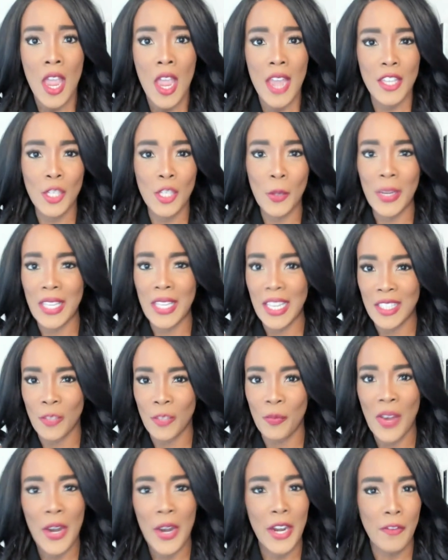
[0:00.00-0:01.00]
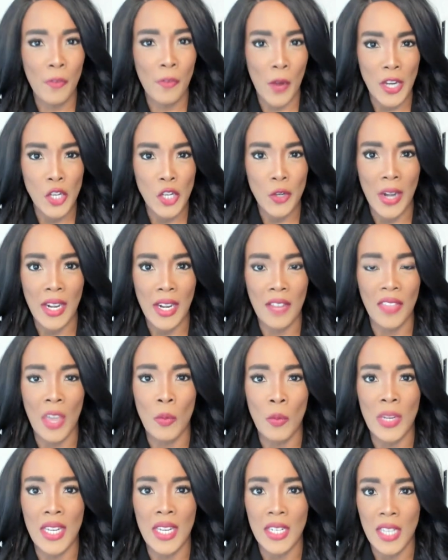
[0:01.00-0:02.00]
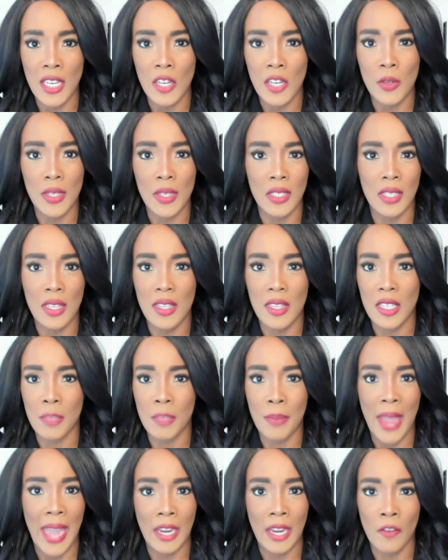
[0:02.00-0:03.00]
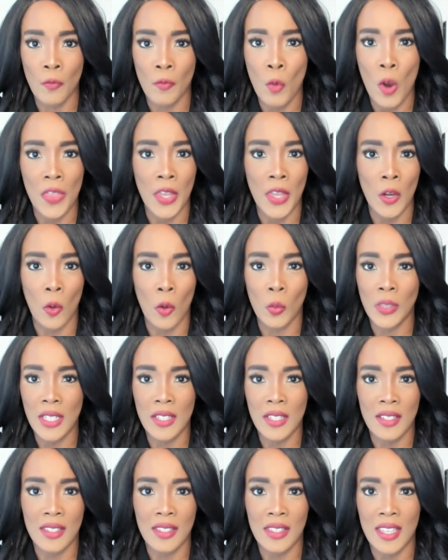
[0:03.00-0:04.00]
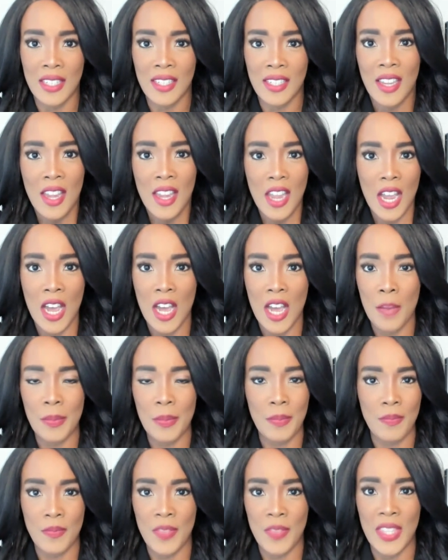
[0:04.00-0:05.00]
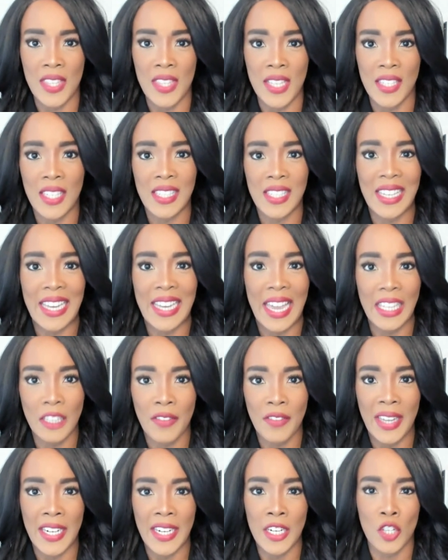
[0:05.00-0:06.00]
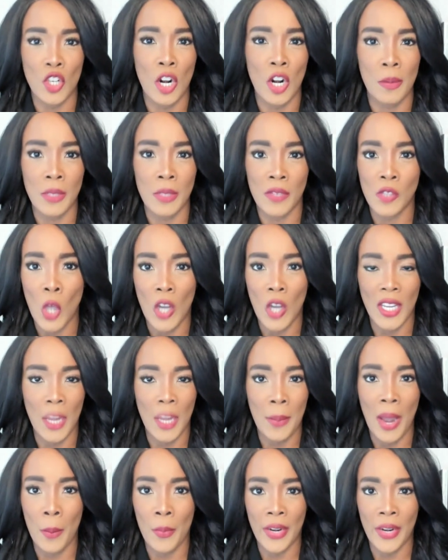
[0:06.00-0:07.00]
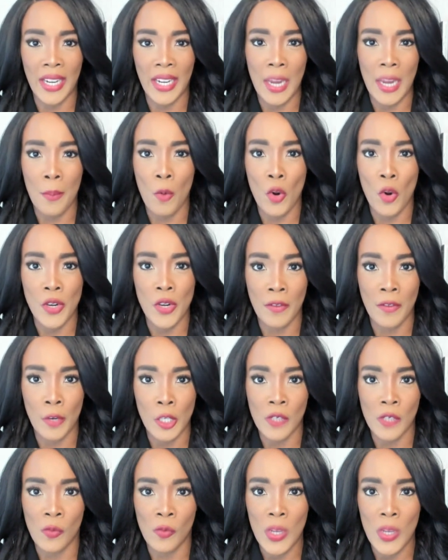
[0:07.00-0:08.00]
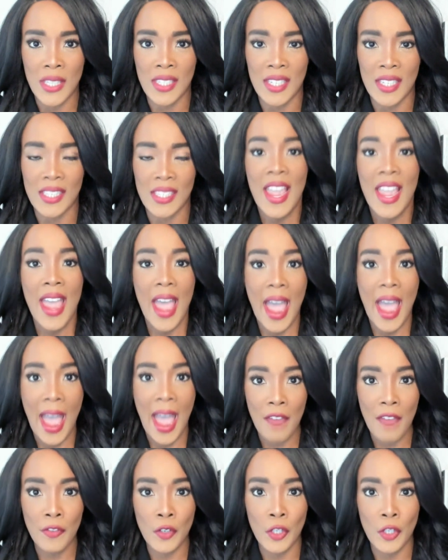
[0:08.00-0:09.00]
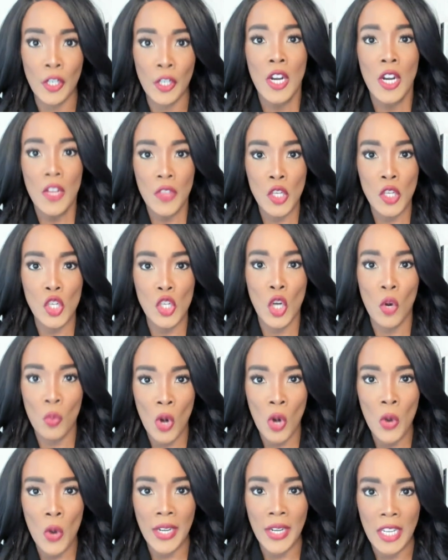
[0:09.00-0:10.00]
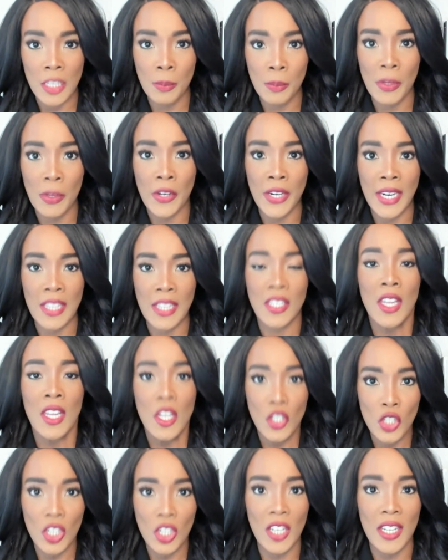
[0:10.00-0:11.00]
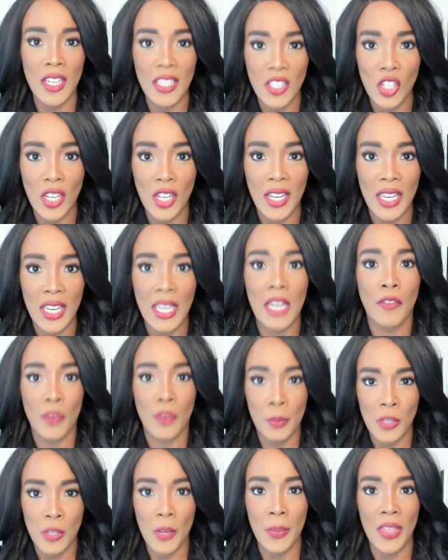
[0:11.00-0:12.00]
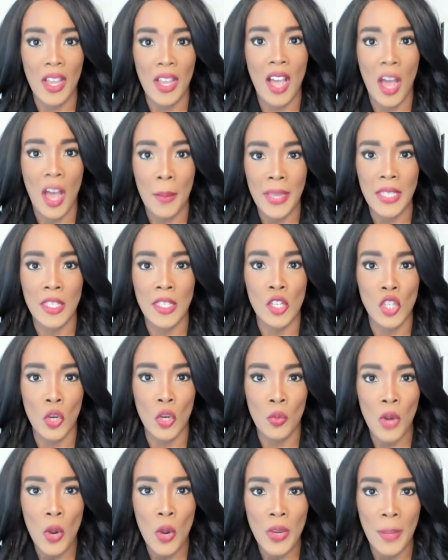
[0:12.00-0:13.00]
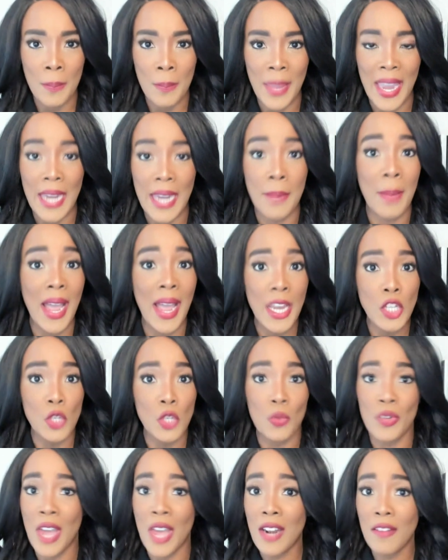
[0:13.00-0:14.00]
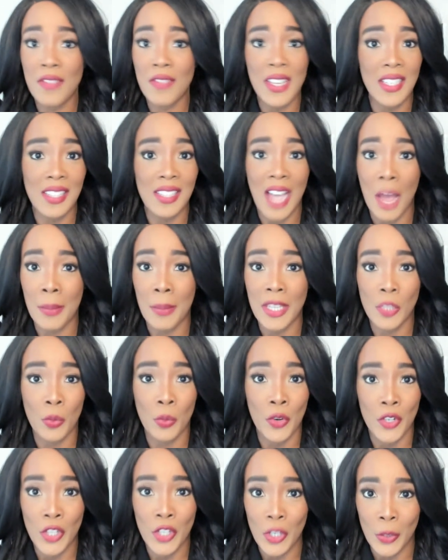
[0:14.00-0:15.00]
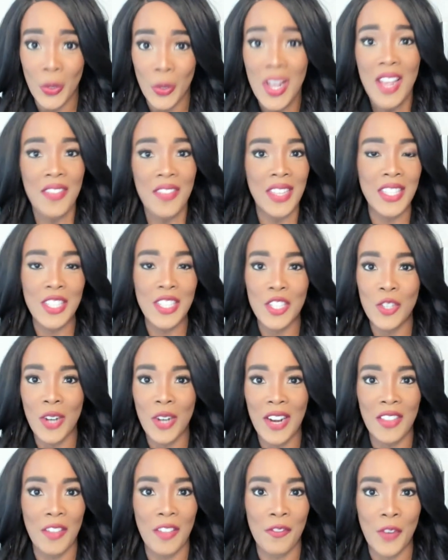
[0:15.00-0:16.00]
So it's very frustrating that we continue to see this back and forth. And only does this get elevated in terms of talking about bringing in more diverse voices after the Joe Rogan experience took a hit from some of the comments that Joe Rogan made. Mind you, none of these comments were new. This is during the